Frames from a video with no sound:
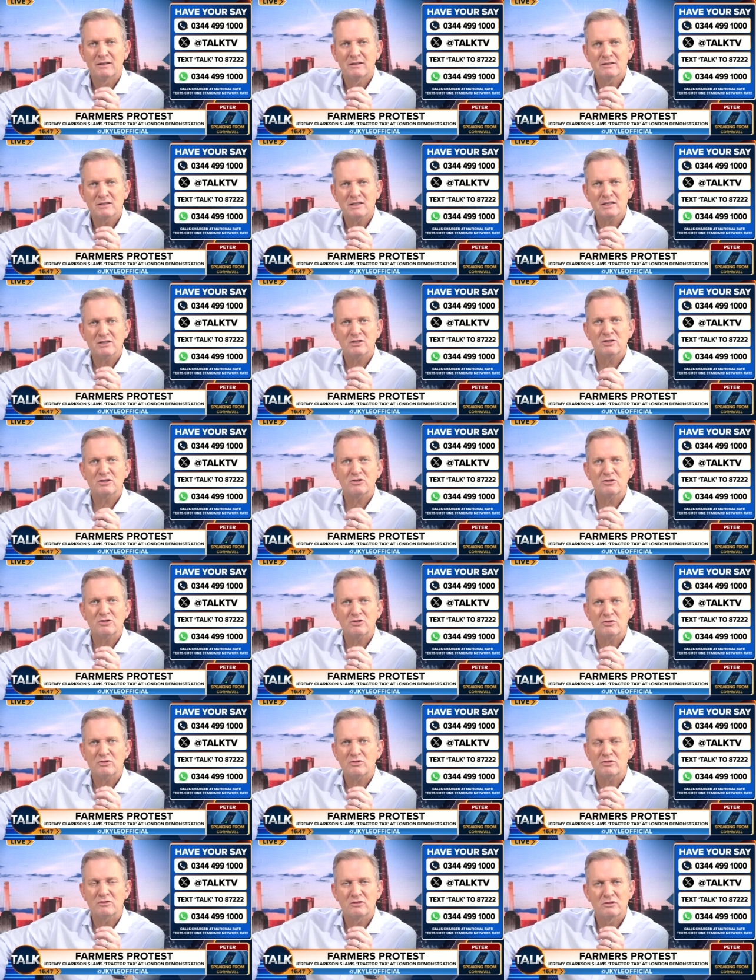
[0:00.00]
This is
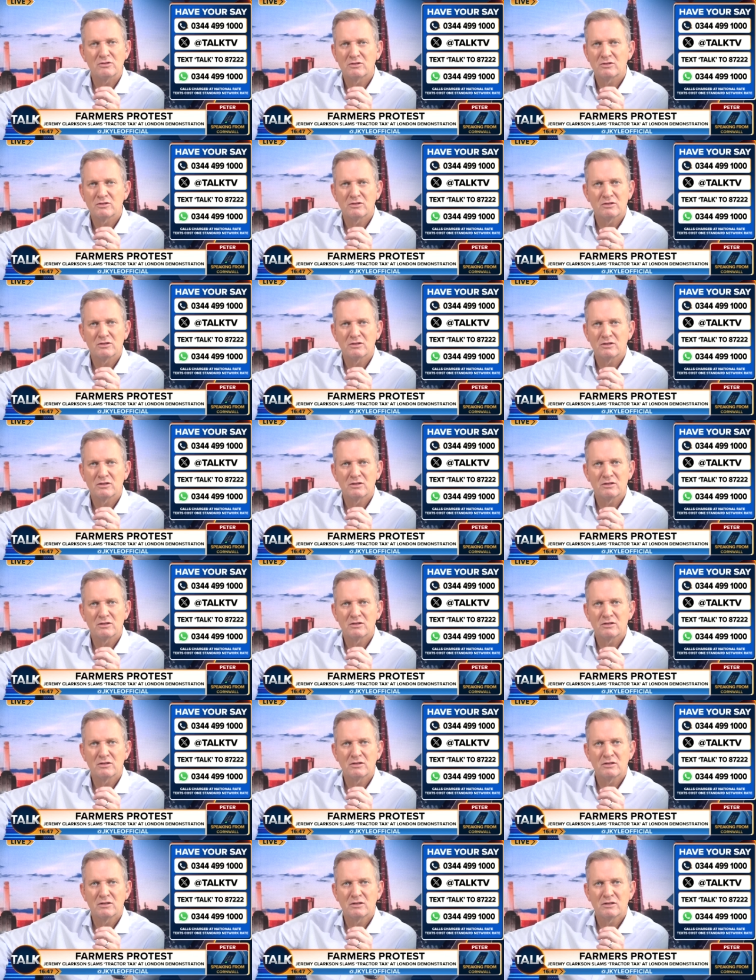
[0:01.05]
this is the
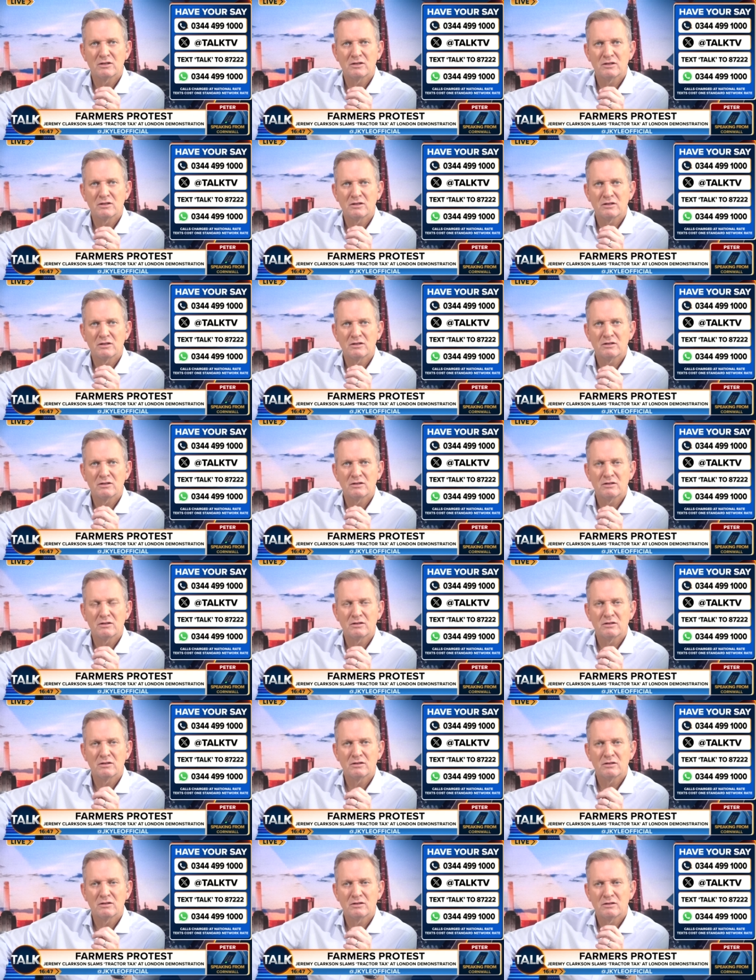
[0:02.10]
imbecility of an
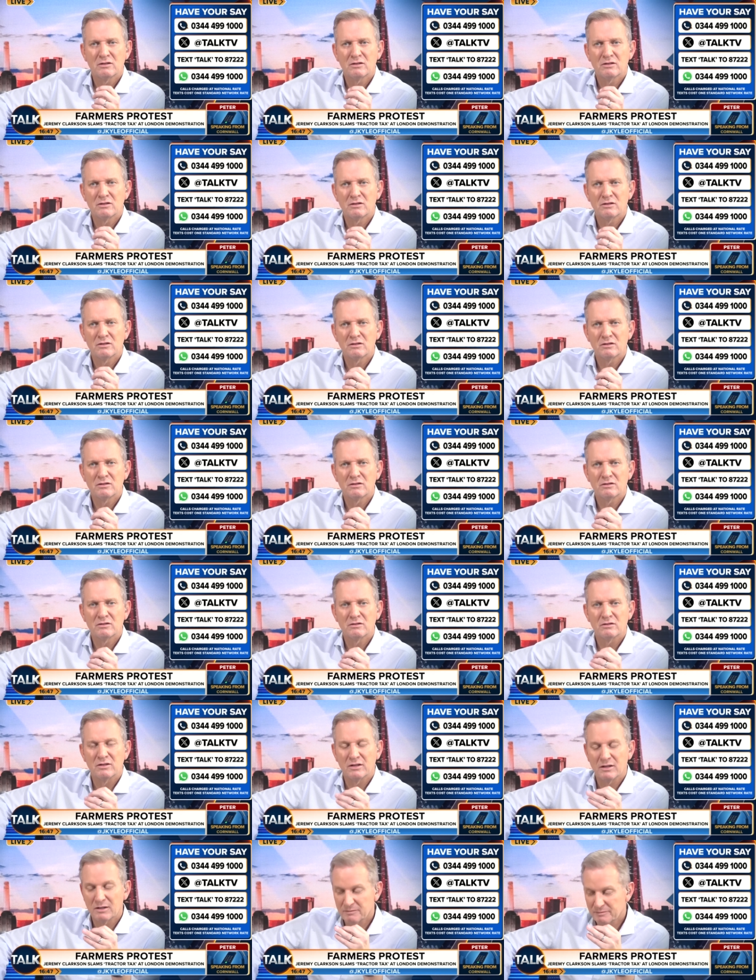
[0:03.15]
urban dweller.
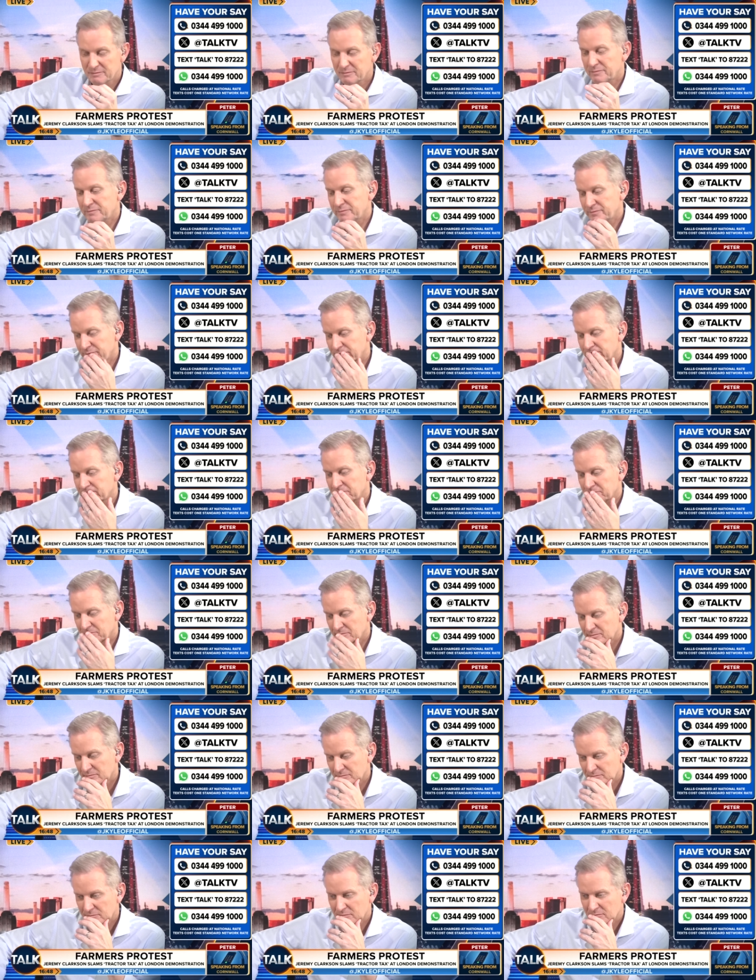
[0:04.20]
Yeah, uh, they
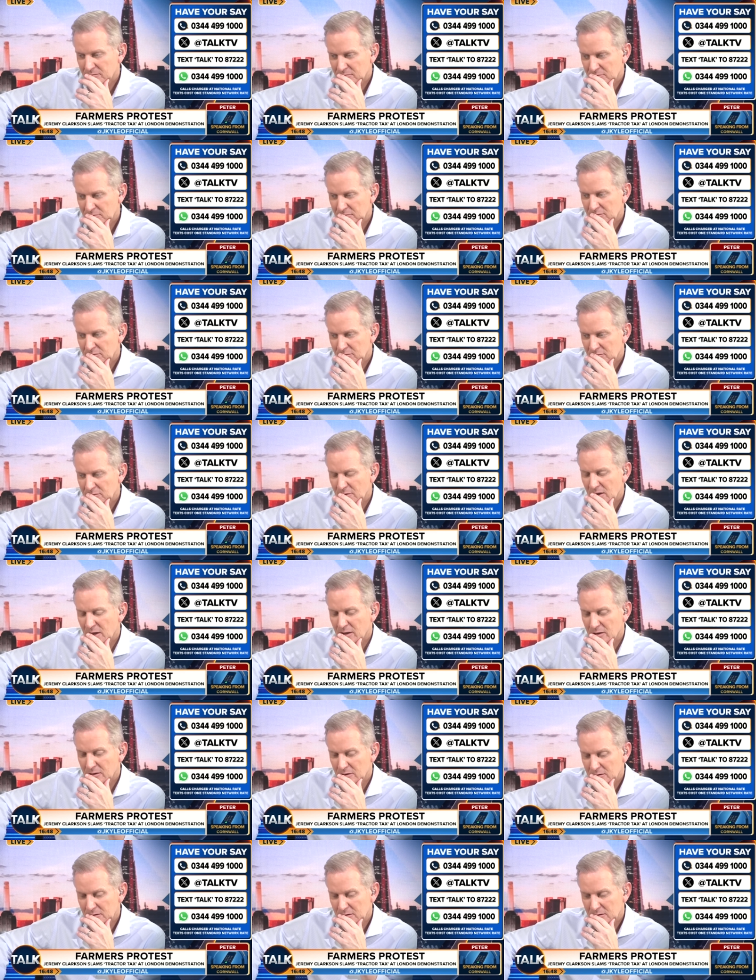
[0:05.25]
haven't a clue.
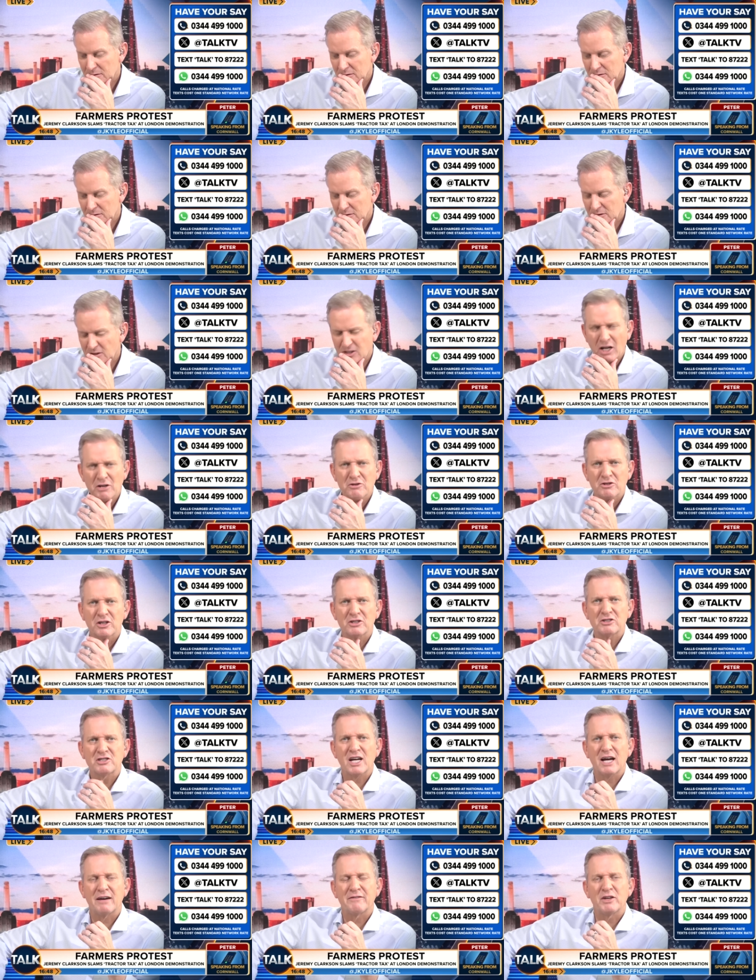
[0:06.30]
No. Um, so
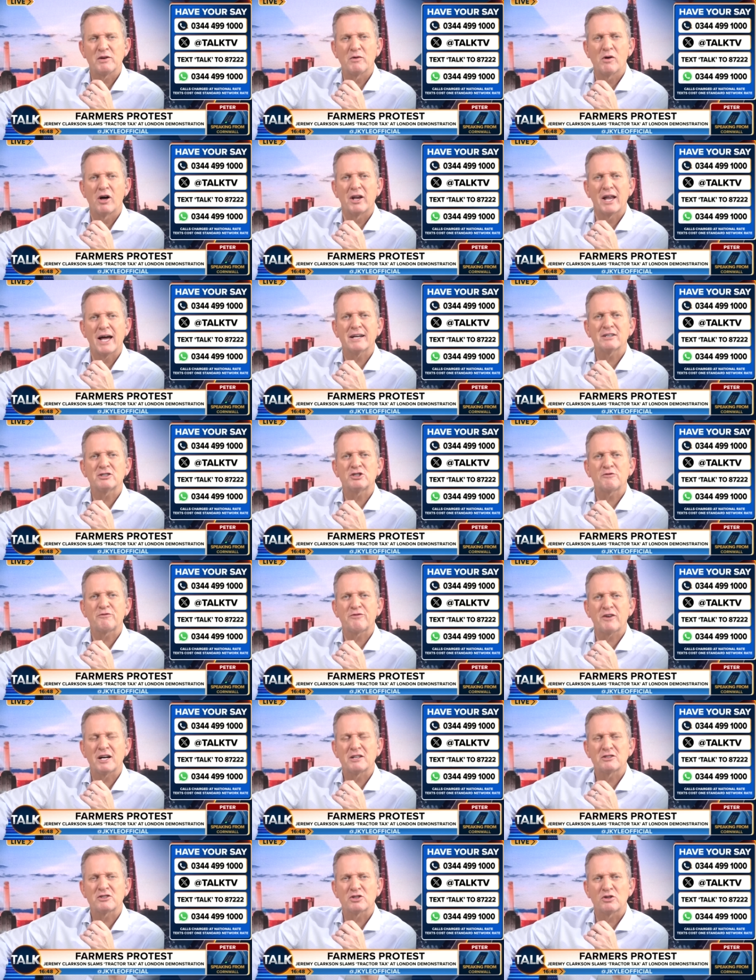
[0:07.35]
good to have you on. How did you
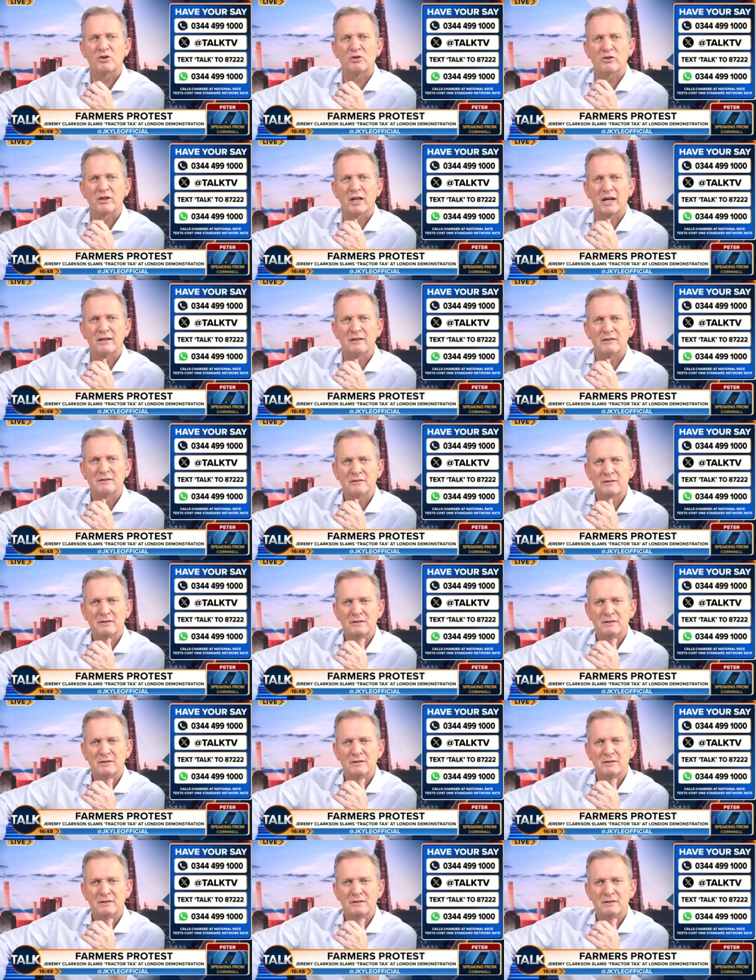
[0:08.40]
find talk then?